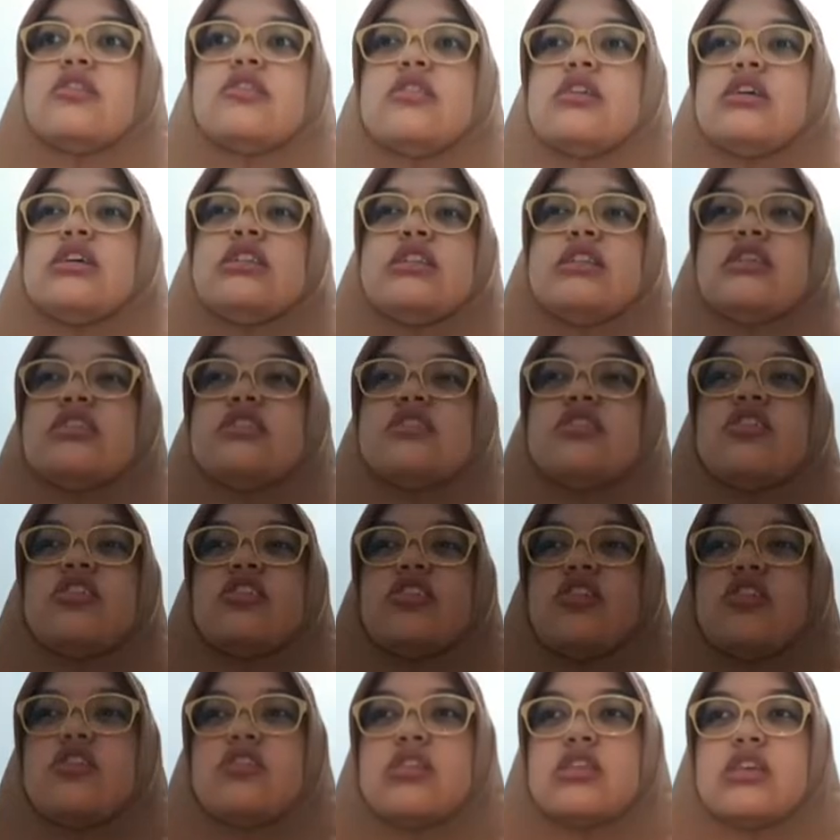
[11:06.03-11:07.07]
It is not
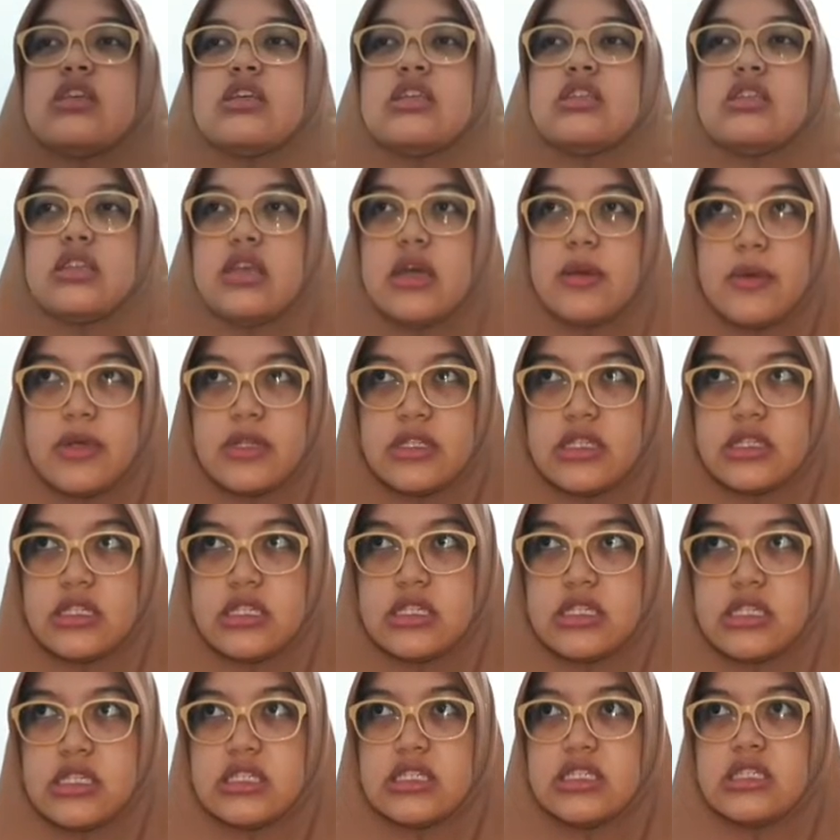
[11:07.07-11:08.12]
only
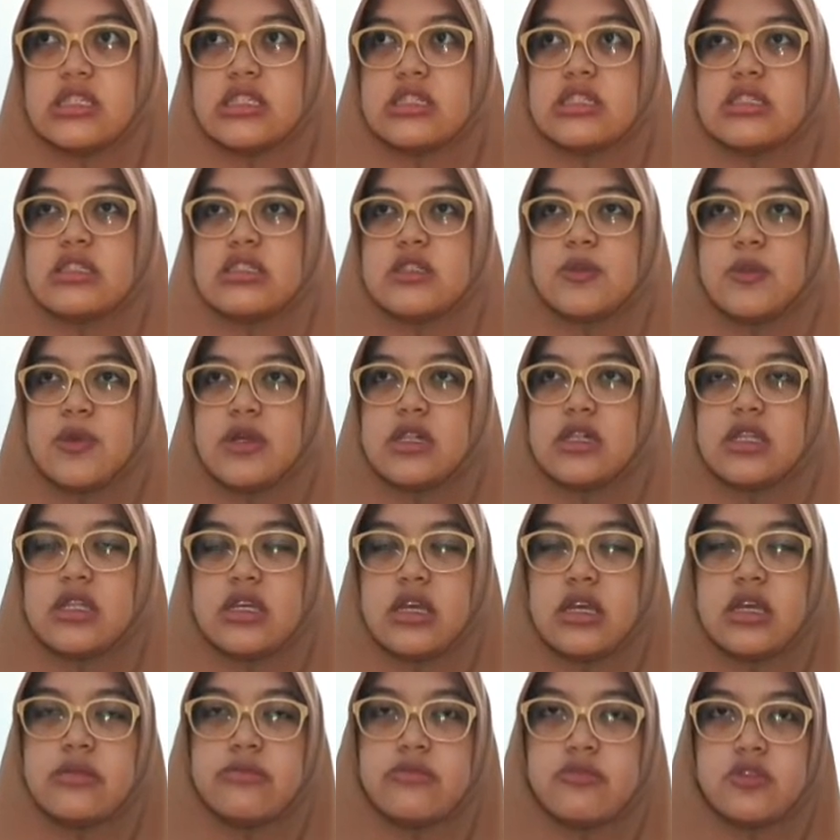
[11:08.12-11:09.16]
capitalization, spelling,
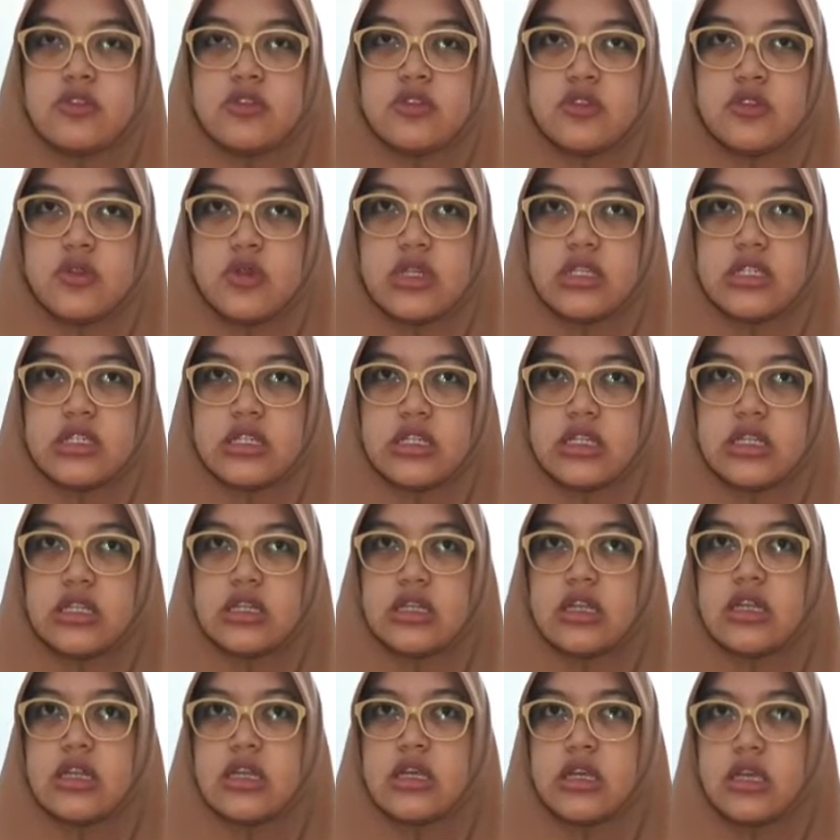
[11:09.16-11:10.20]
and punctuation.
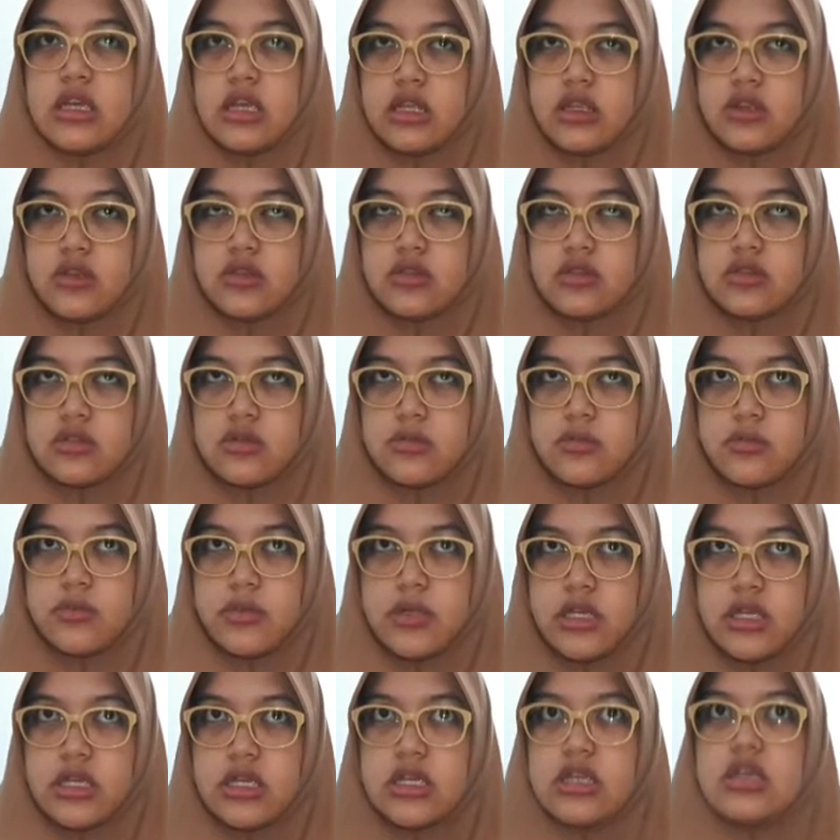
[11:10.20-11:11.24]
It could
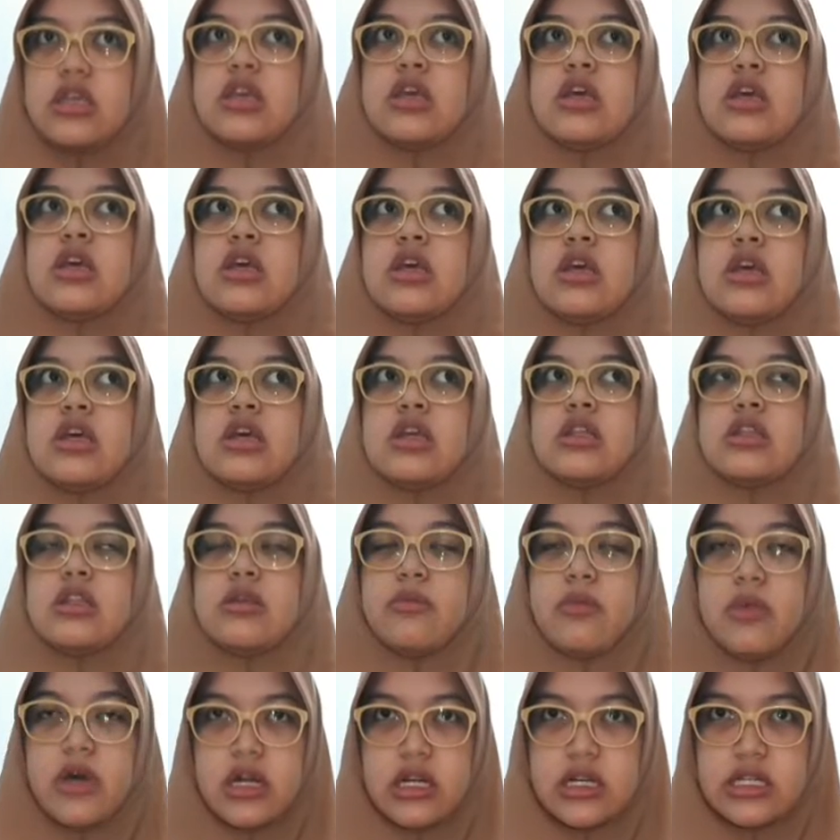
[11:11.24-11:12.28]
be the
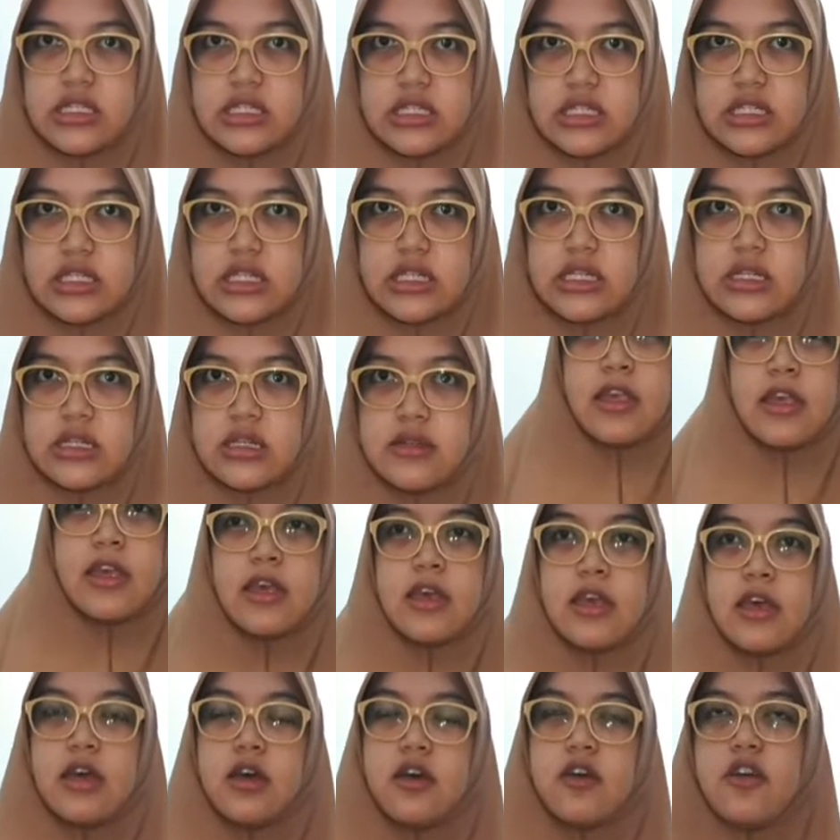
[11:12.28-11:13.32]
margin.
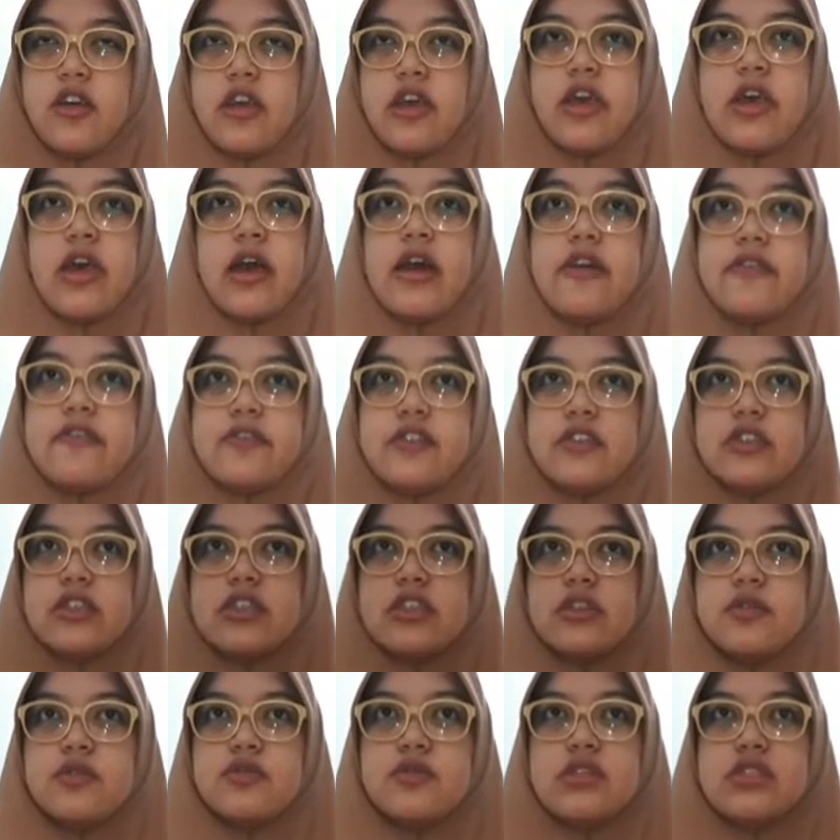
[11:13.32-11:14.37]
Okay,
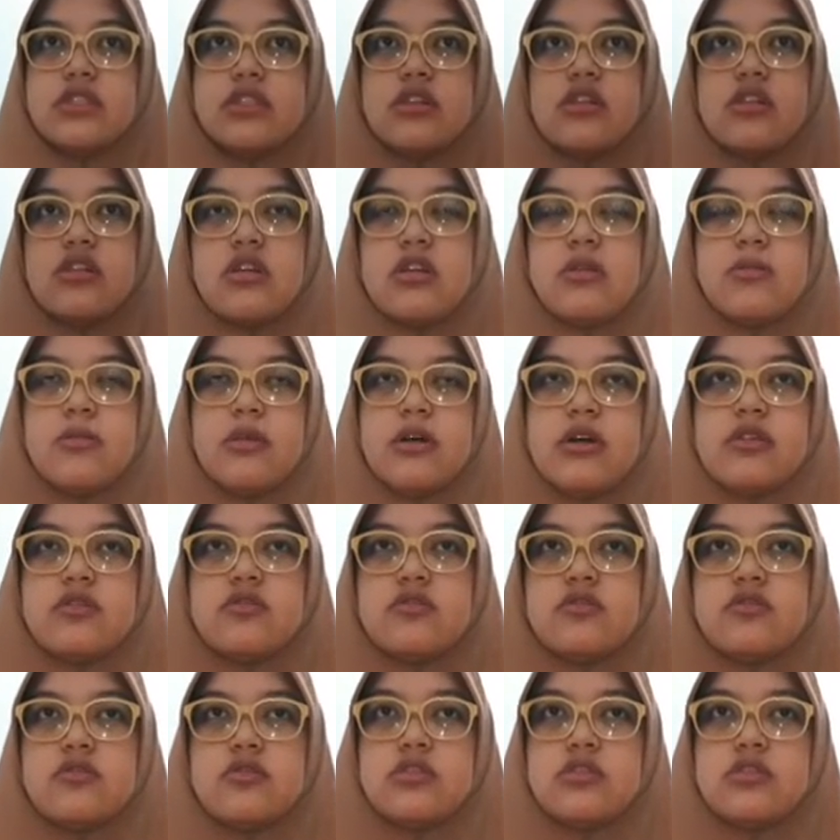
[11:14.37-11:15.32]
after we talk about